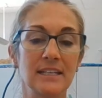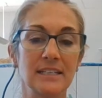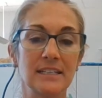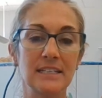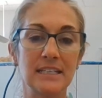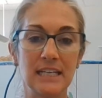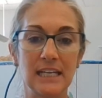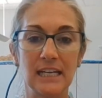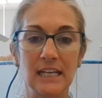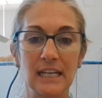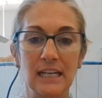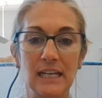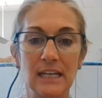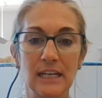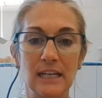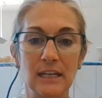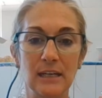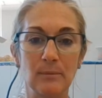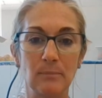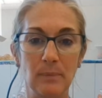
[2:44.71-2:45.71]

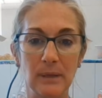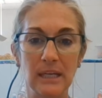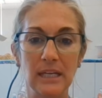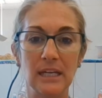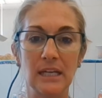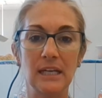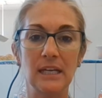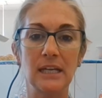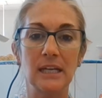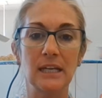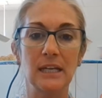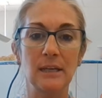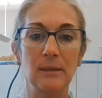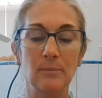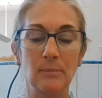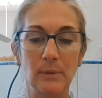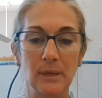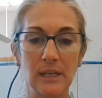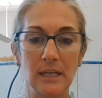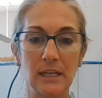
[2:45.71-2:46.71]
D,
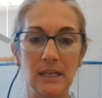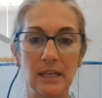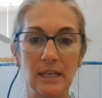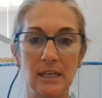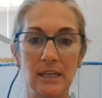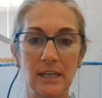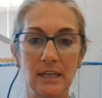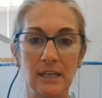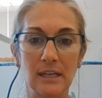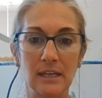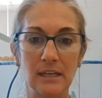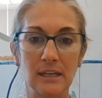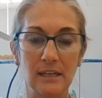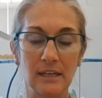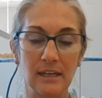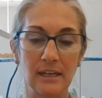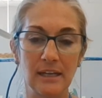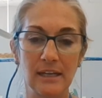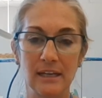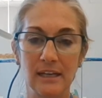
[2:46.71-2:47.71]
B, B.
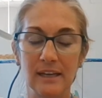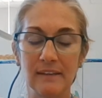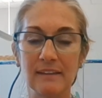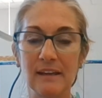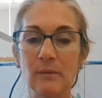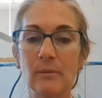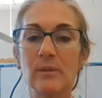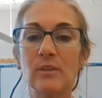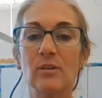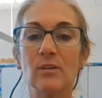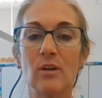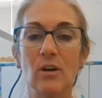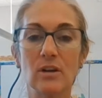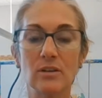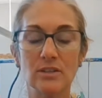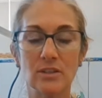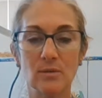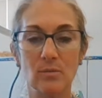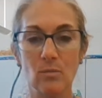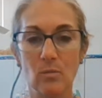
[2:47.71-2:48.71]
And that way they're
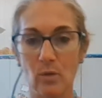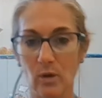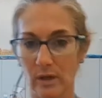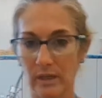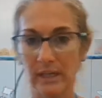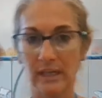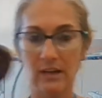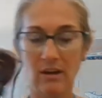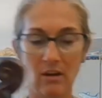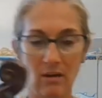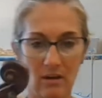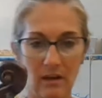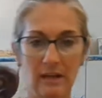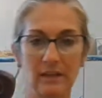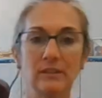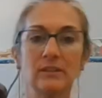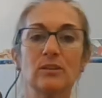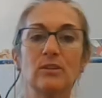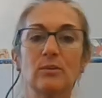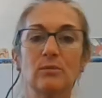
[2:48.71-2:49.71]
also working
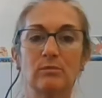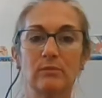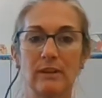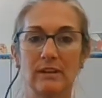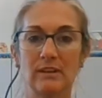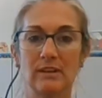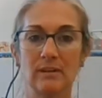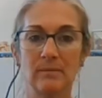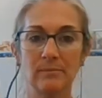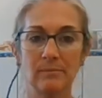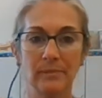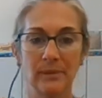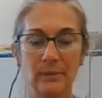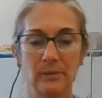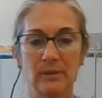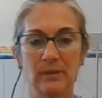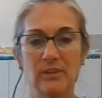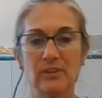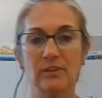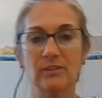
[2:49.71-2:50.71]
on the rhythm
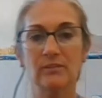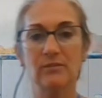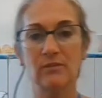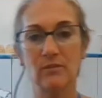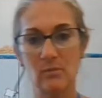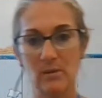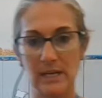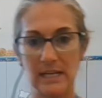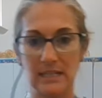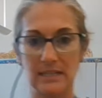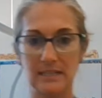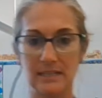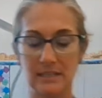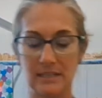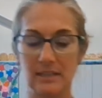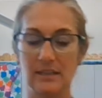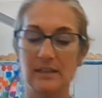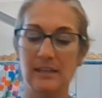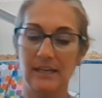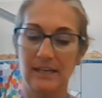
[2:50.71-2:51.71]
with their
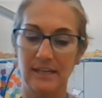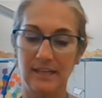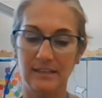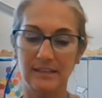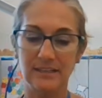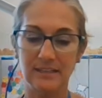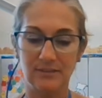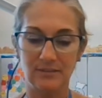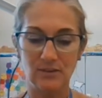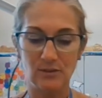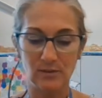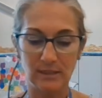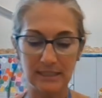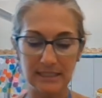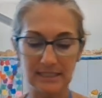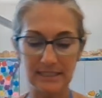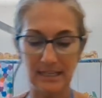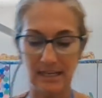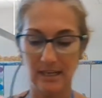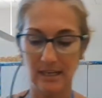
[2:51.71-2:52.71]
voice. Hence, if you can
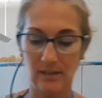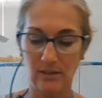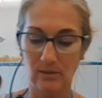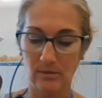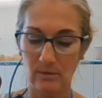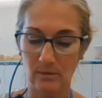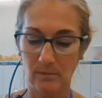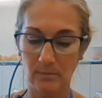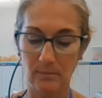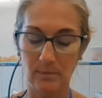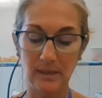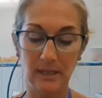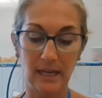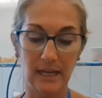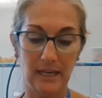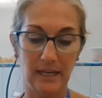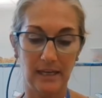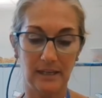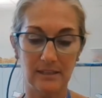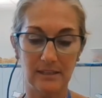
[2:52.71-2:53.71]
say it, you can
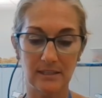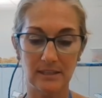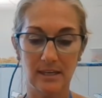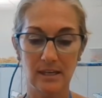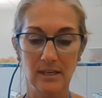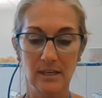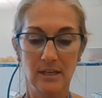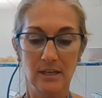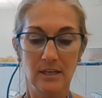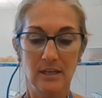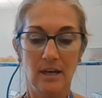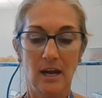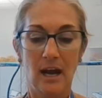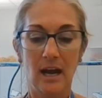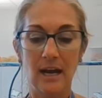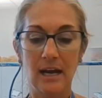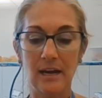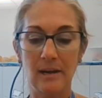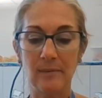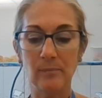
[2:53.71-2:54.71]
play it.
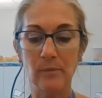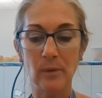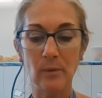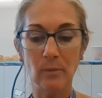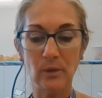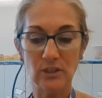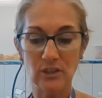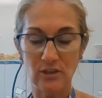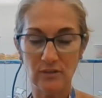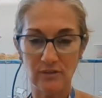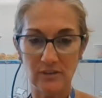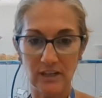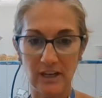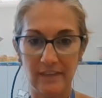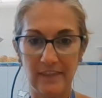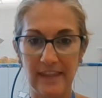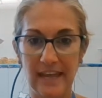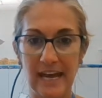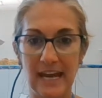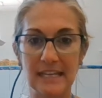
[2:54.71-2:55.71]
Once you've
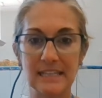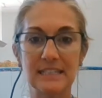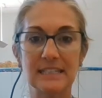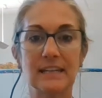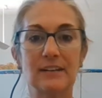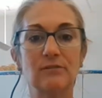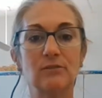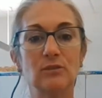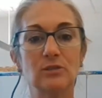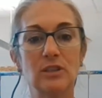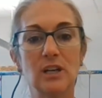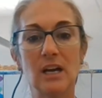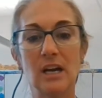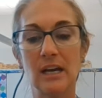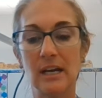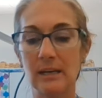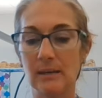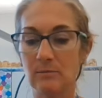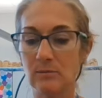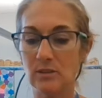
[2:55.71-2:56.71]
done that several
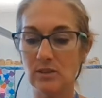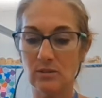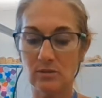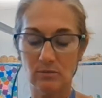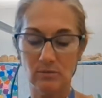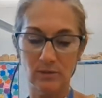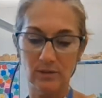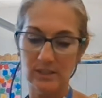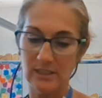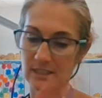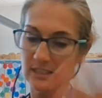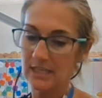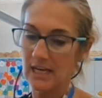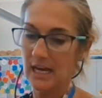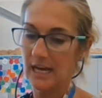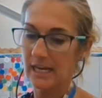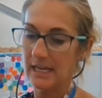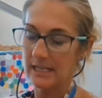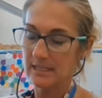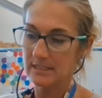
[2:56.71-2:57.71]
times, roll the
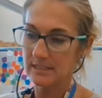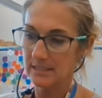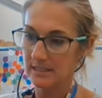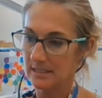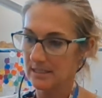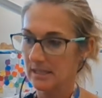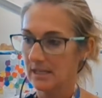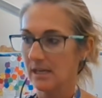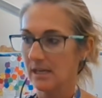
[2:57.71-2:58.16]
dice.